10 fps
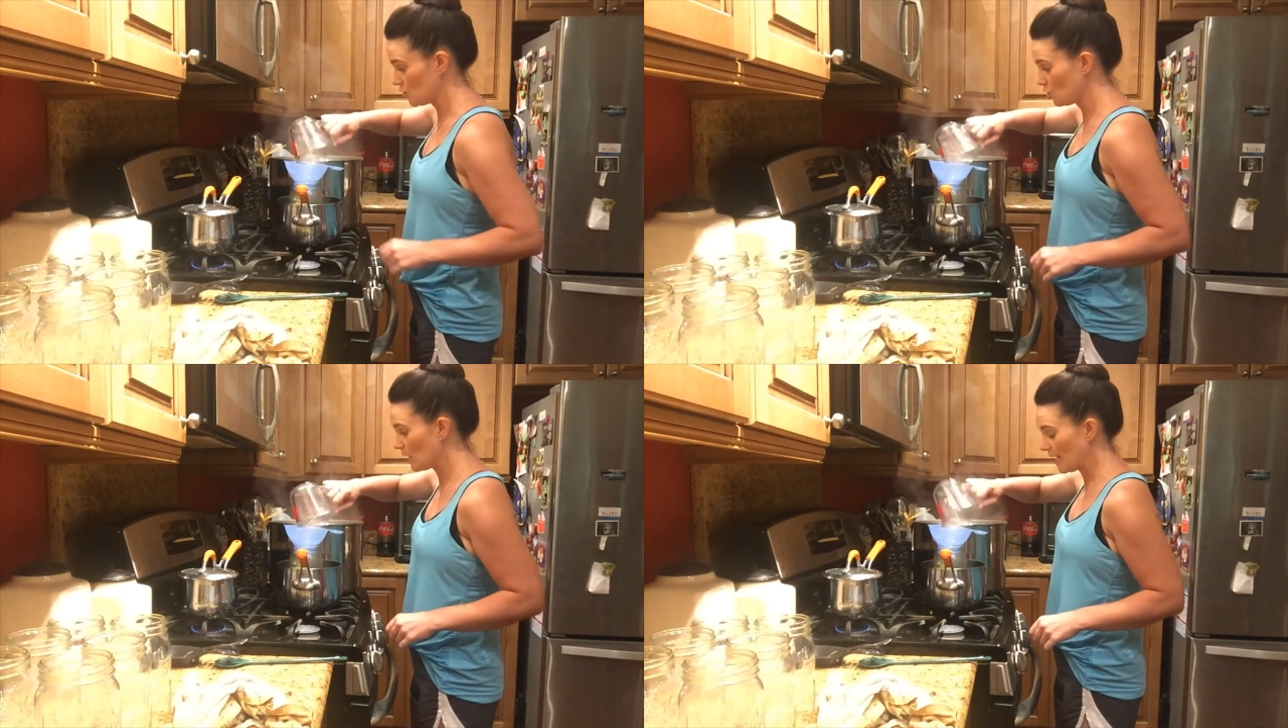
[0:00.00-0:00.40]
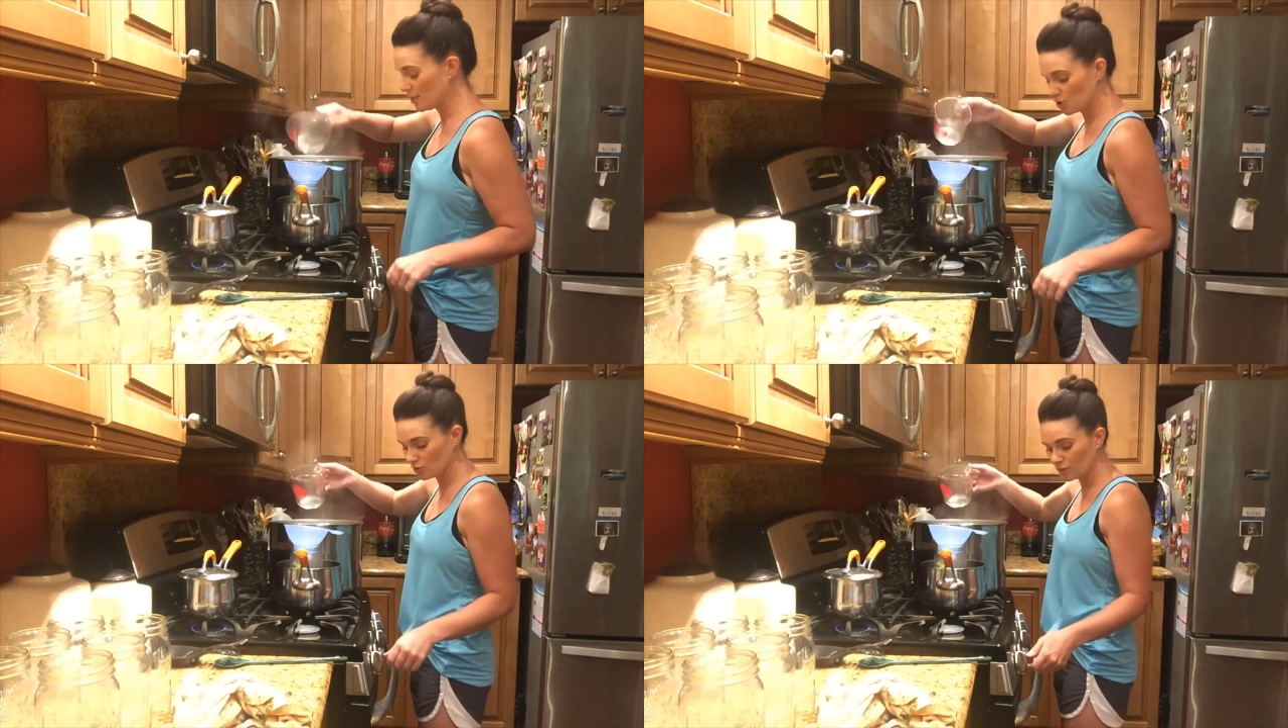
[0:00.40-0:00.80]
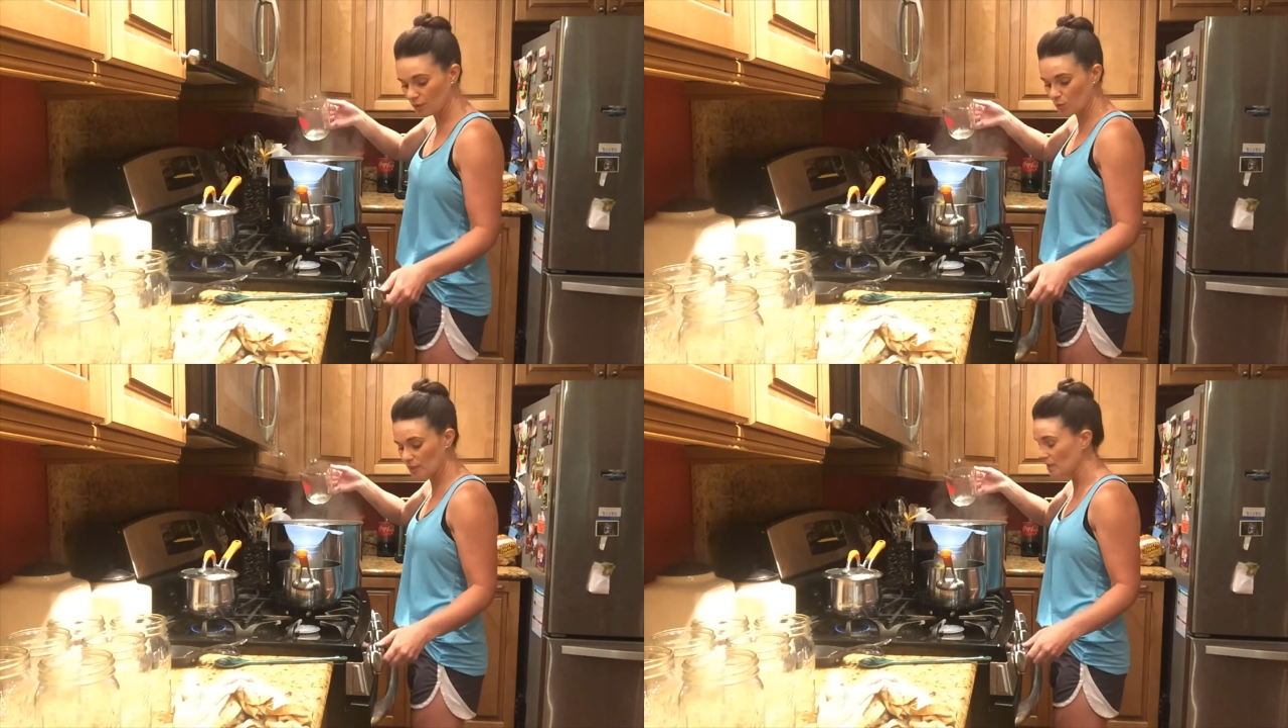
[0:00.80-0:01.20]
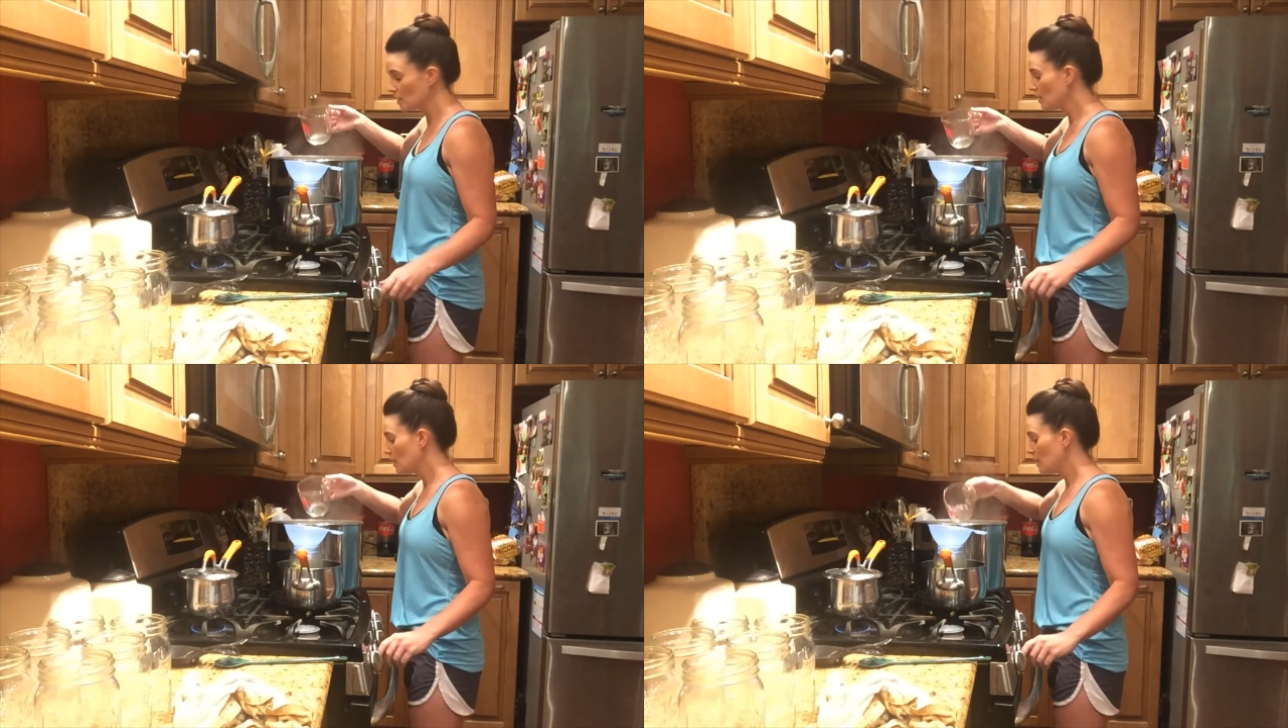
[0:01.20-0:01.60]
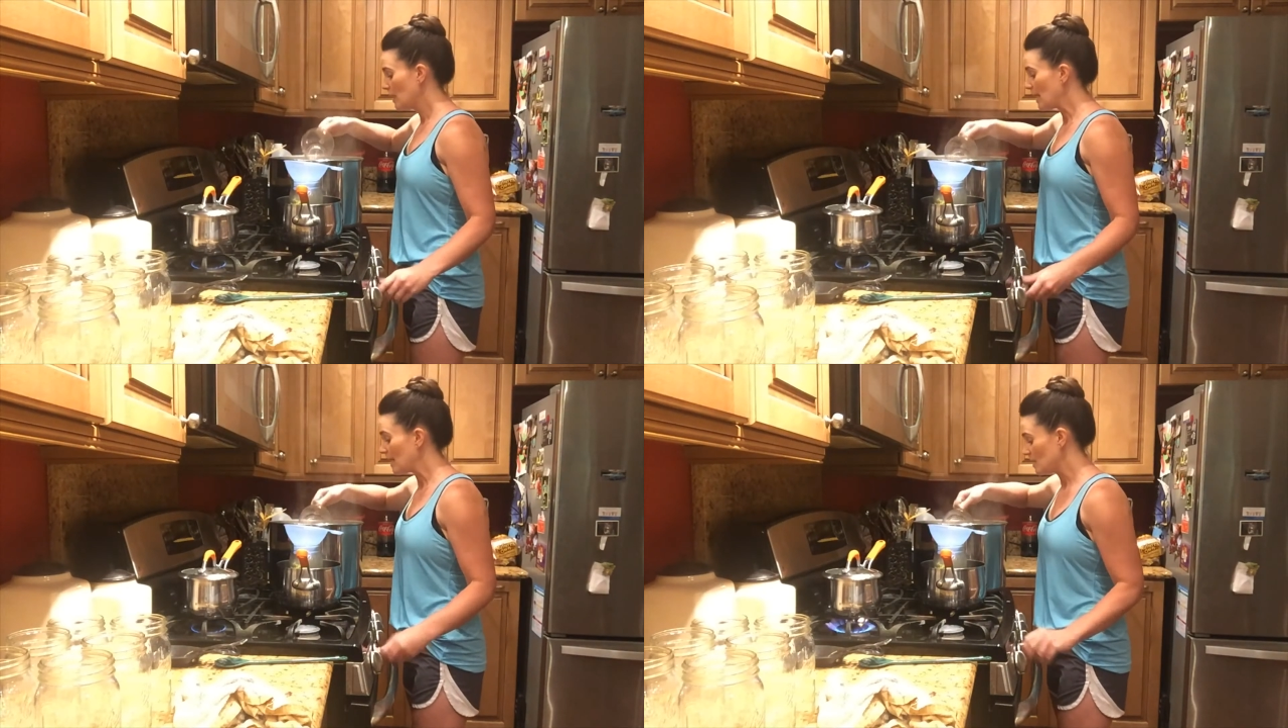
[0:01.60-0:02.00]
You'll add your liquid
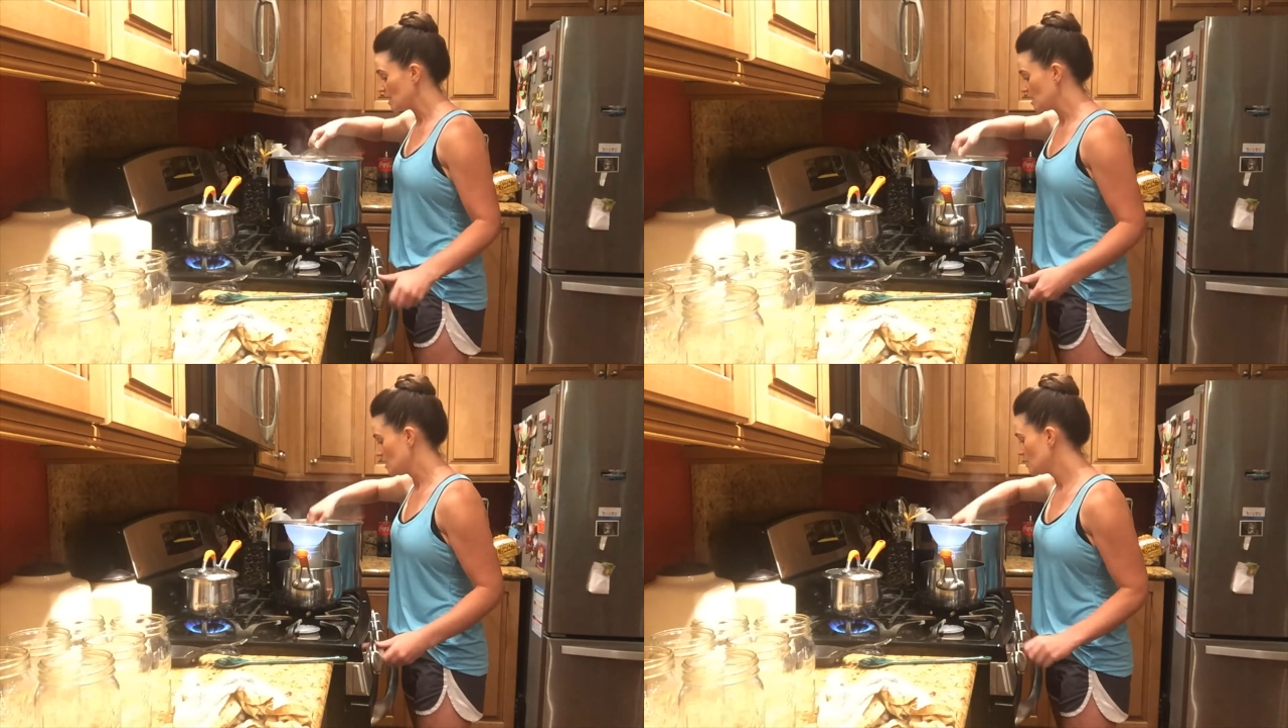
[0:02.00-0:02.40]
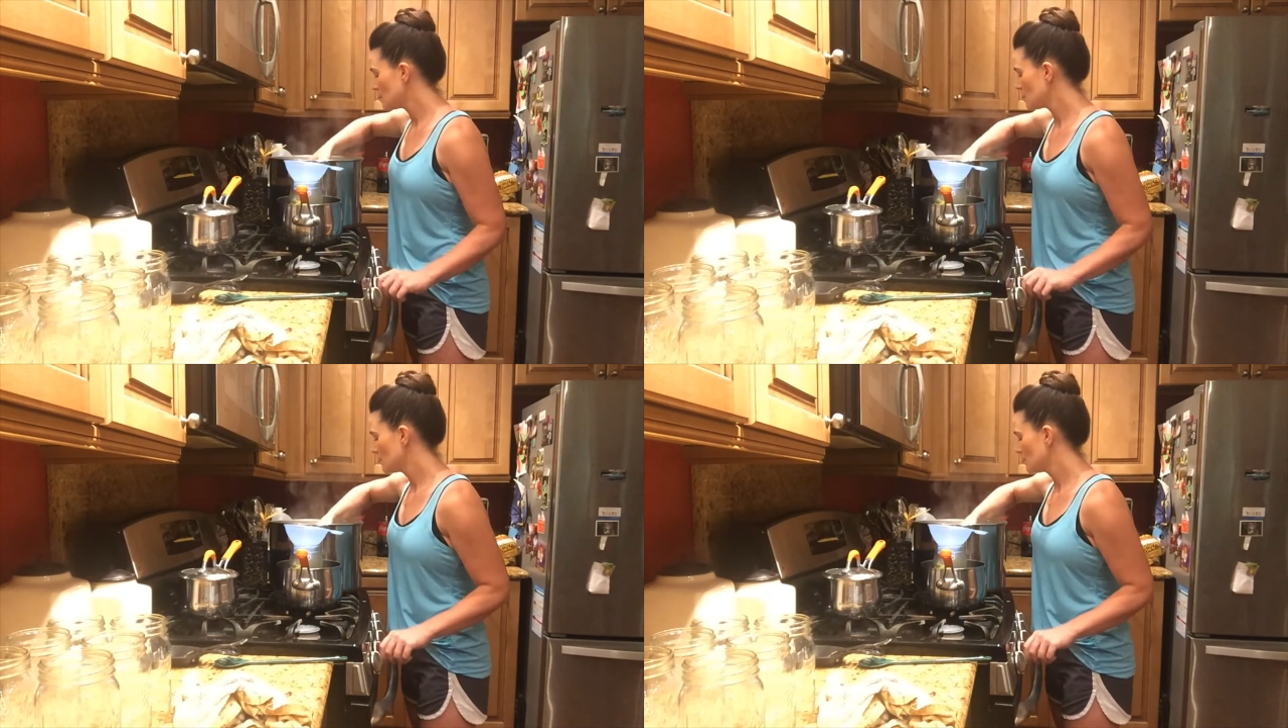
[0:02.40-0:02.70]
at the end.